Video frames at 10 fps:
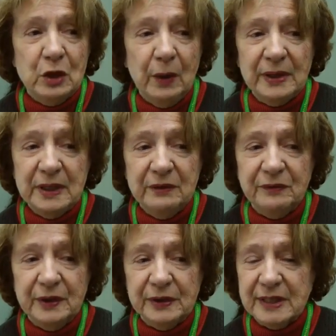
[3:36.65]
No, I didn't
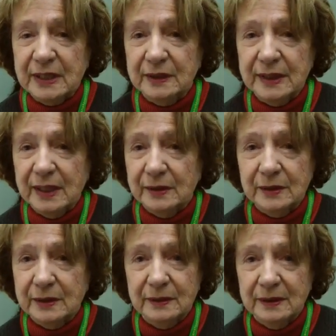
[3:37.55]
feel singled out.
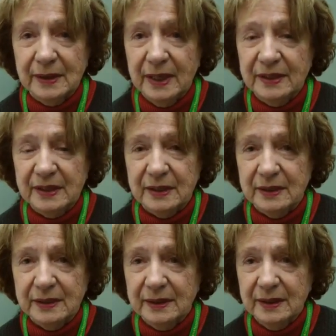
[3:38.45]
I
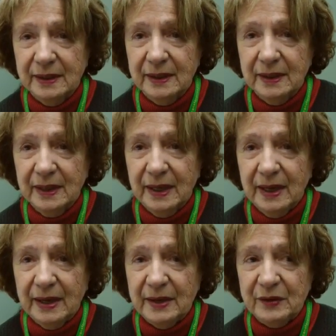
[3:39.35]
didn't.
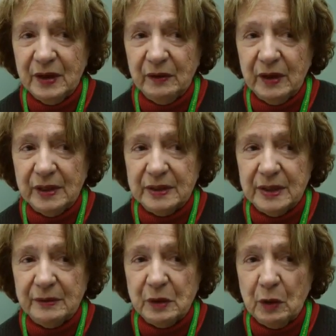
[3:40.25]
I think that
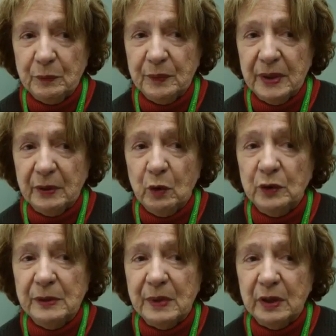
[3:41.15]

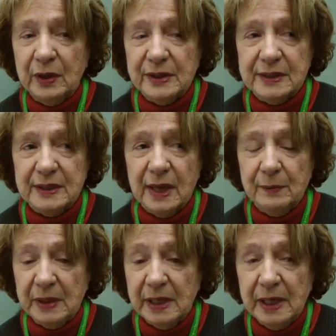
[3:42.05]
only because,
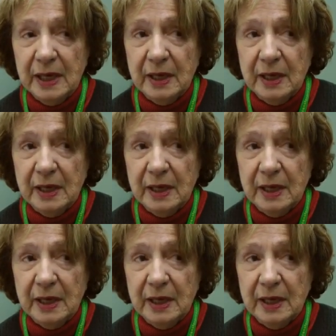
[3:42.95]
the